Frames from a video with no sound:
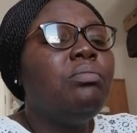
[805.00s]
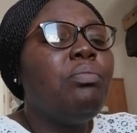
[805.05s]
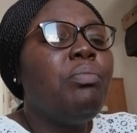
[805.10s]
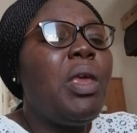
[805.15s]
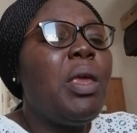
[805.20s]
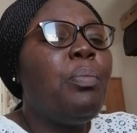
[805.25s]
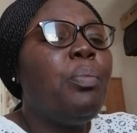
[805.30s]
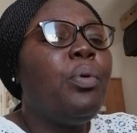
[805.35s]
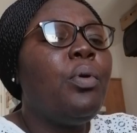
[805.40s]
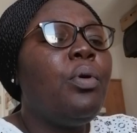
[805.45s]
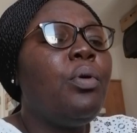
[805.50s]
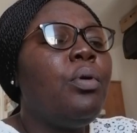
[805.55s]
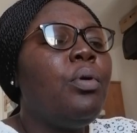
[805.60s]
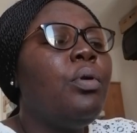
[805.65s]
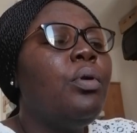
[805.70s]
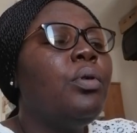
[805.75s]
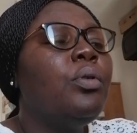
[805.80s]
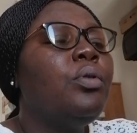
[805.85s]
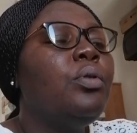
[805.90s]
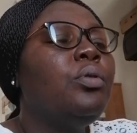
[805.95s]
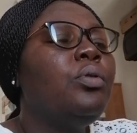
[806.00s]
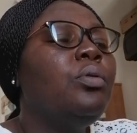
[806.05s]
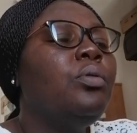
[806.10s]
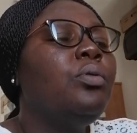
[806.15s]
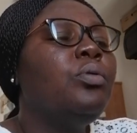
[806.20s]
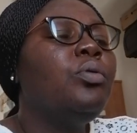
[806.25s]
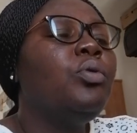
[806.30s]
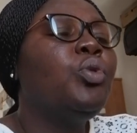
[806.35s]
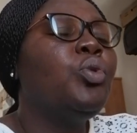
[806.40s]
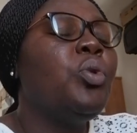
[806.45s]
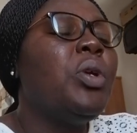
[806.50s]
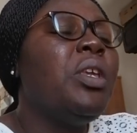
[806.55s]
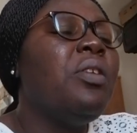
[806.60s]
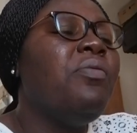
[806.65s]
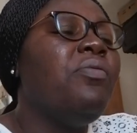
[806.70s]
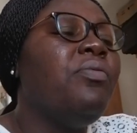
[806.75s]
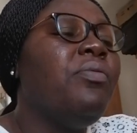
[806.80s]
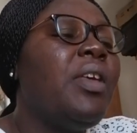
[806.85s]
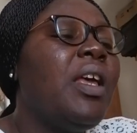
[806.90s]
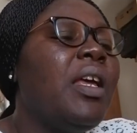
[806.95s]
people to
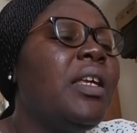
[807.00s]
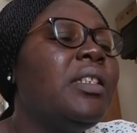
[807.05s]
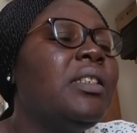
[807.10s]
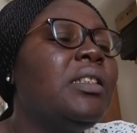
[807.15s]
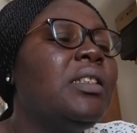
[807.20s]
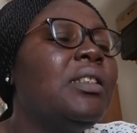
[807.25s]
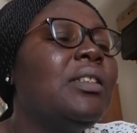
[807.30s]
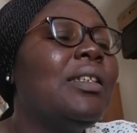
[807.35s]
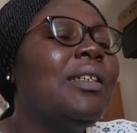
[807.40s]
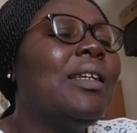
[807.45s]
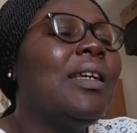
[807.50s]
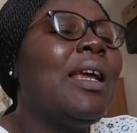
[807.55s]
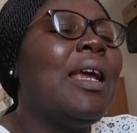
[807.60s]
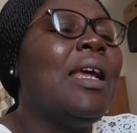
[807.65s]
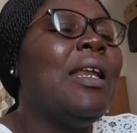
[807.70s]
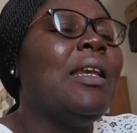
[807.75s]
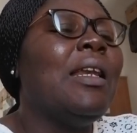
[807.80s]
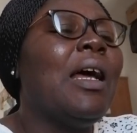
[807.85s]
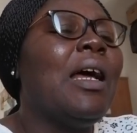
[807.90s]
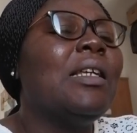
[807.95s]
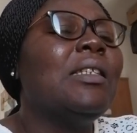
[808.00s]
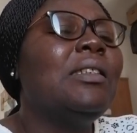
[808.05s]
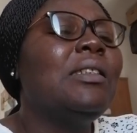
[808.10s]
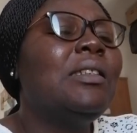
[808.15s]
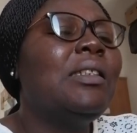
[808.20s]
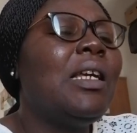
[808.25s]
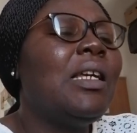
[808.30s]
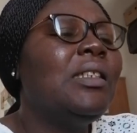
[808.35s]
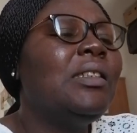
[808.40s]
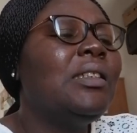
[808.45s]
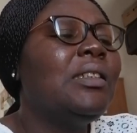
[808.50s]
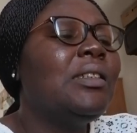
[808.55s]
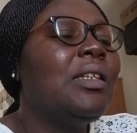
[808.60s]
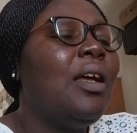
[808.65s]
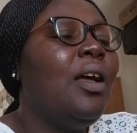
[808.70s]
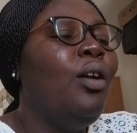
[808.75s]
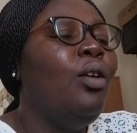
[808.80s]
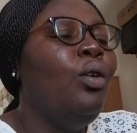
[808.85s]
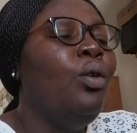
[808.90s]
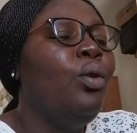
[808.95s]
invest and
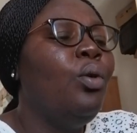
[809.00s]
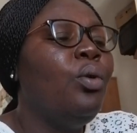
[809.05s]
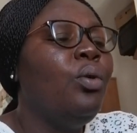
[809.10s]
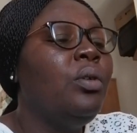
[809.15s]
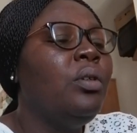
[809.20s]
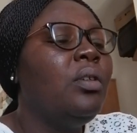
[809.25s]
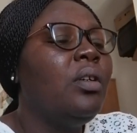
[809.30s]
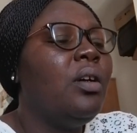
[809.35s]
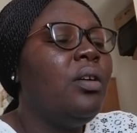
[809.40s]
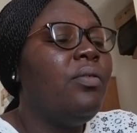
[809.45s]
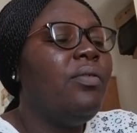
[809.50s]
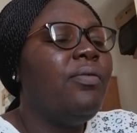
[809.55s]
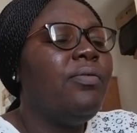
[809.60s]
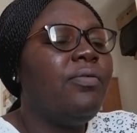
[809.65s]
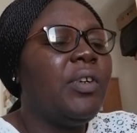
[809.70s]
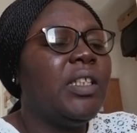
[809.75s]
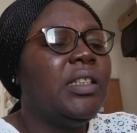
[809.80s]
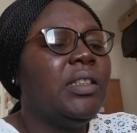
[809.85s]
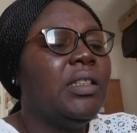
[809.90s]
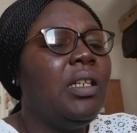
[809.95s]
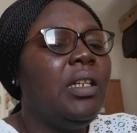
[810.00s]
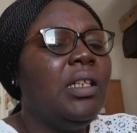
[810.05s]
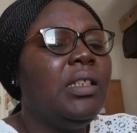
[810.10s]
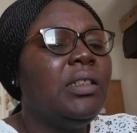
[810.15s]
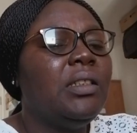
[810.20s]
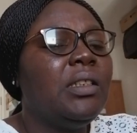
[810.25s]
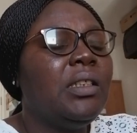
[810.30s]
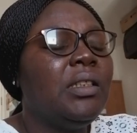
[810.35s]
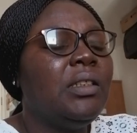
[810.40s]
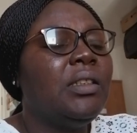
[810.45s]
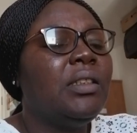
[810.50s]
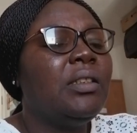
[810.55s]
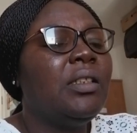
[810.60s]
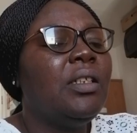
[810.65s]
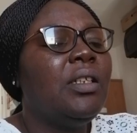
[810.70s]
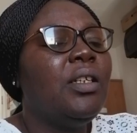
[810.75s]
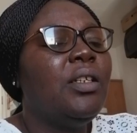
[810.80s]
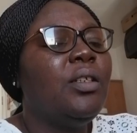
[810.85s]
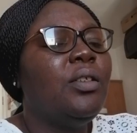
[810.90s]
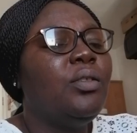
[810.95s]
access loan
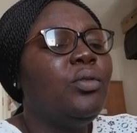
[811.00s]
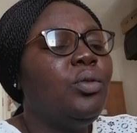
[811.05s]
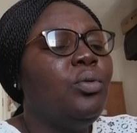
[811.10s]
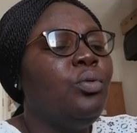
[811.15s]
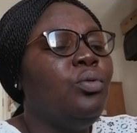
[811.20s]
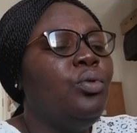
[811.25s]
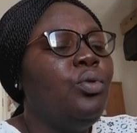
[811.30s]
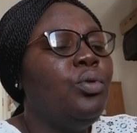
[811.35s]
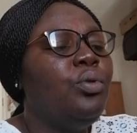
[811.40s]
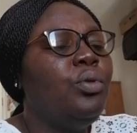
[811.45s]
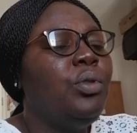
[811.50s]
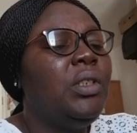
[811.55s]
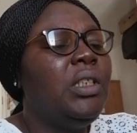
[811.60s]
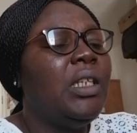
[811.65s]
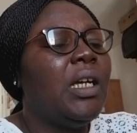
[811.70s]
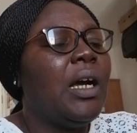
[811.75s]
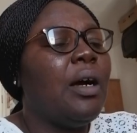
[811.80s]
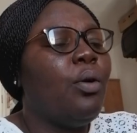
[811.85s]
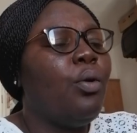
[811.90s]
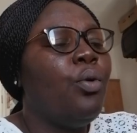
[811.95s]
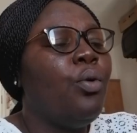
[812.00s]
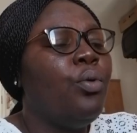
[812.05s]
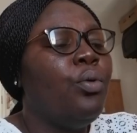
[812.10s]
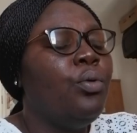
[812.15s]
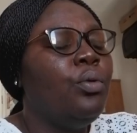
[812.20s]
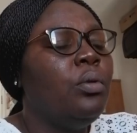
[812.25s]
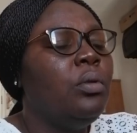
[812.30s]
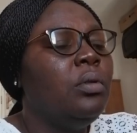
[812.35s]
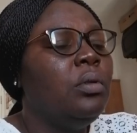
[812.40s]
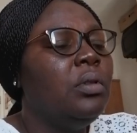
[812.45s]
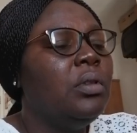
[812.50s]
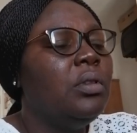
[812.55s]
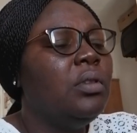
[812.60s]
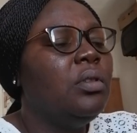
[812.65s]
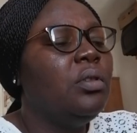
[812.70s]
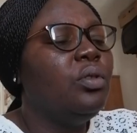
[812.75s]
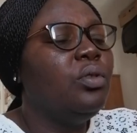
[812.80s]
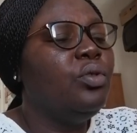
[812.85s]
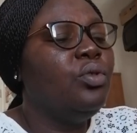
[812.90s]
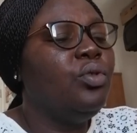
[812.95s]
facilities to do their own
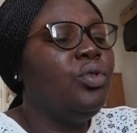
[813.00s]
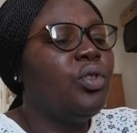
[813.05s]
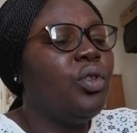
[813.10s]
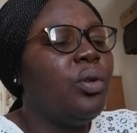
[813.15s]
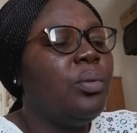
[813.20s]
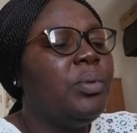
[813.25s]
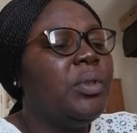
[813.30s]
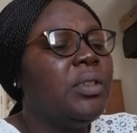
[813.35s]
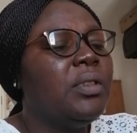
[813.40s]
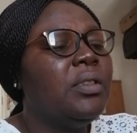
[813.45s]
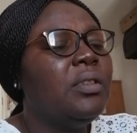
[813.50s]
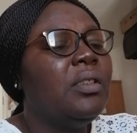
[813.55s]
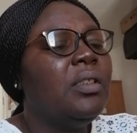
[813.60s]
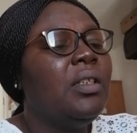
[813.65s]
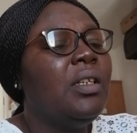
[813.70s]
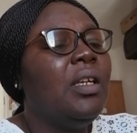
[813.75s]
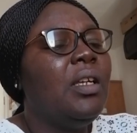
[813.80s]
jobs.